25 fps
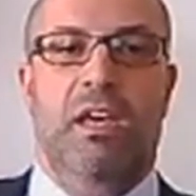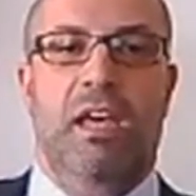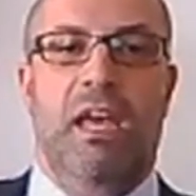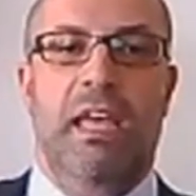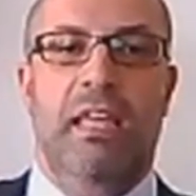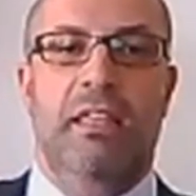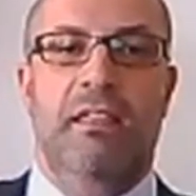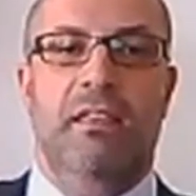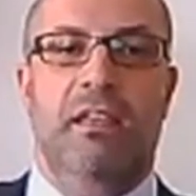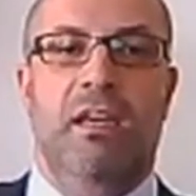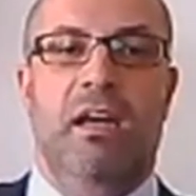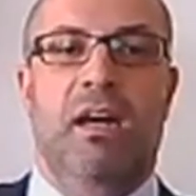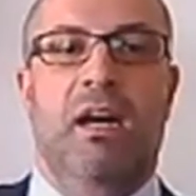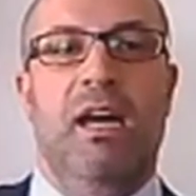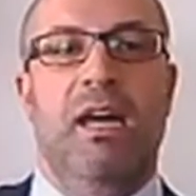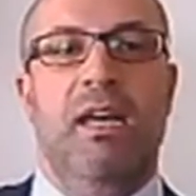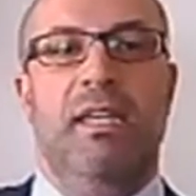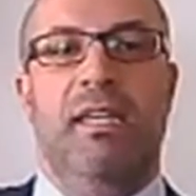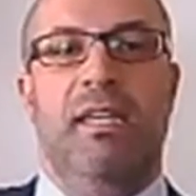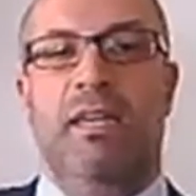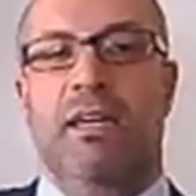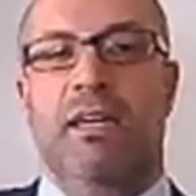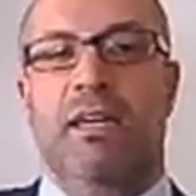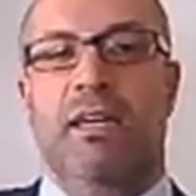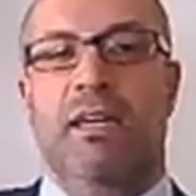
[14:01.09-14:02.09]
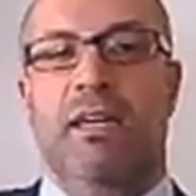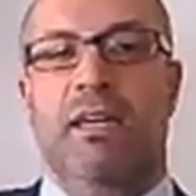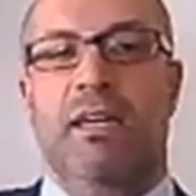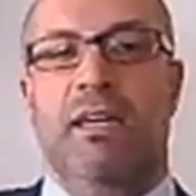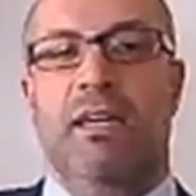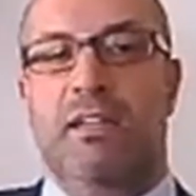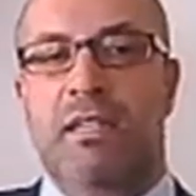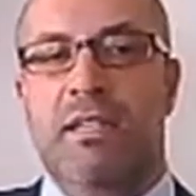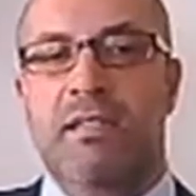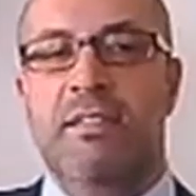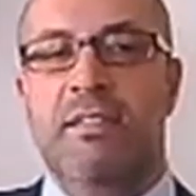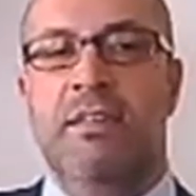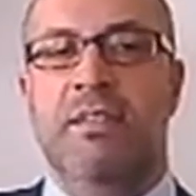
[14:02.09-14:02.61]
And I can
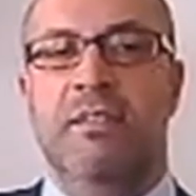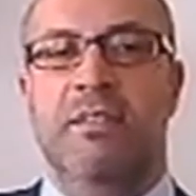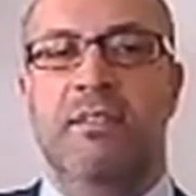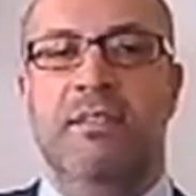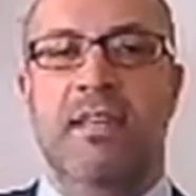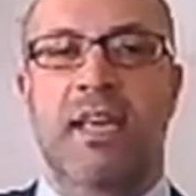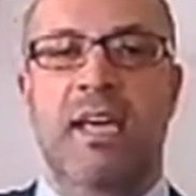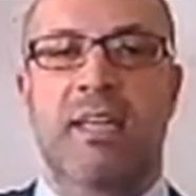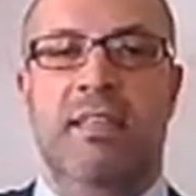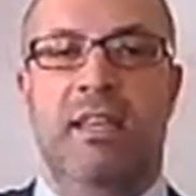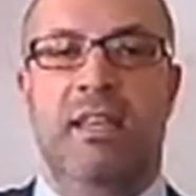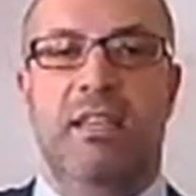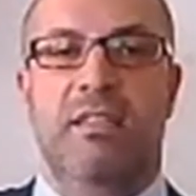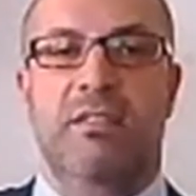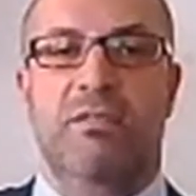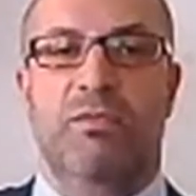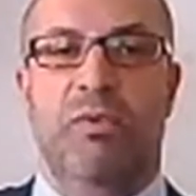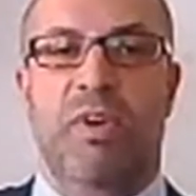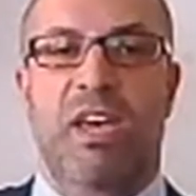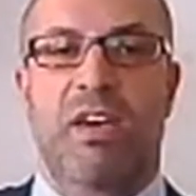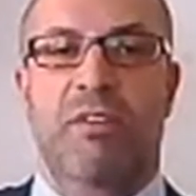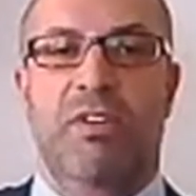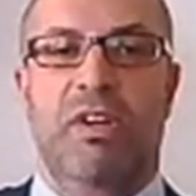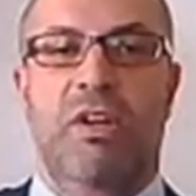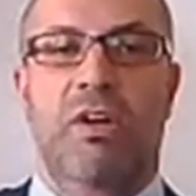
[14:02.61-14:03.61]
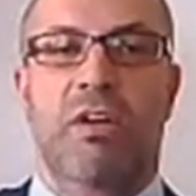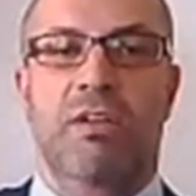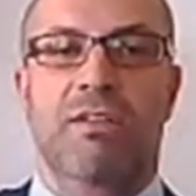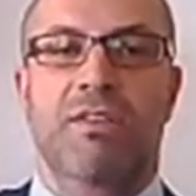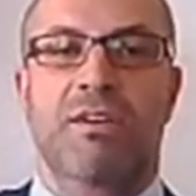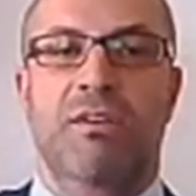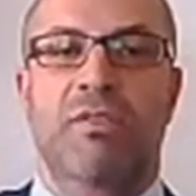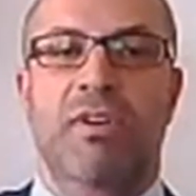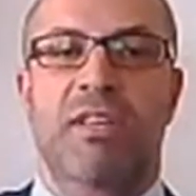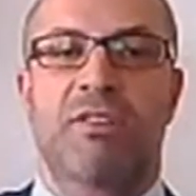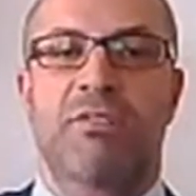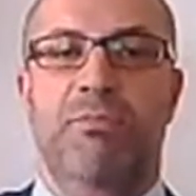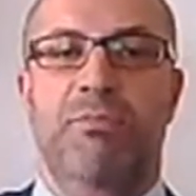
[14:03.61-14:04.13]
and easily say that we have a
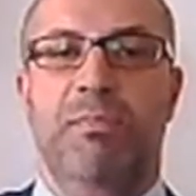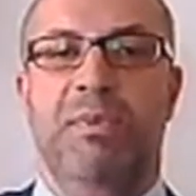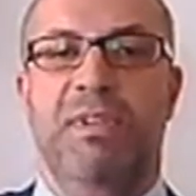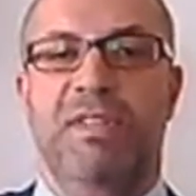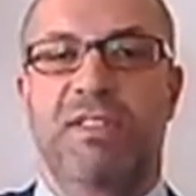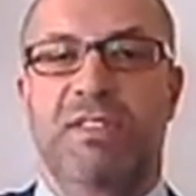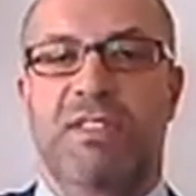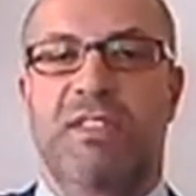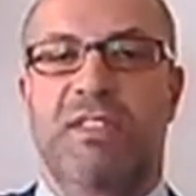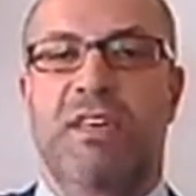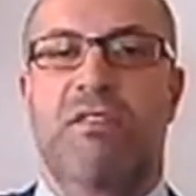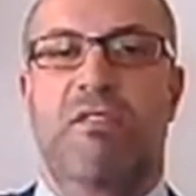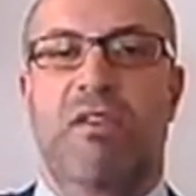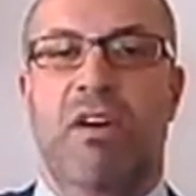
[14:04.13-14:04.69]
conservative business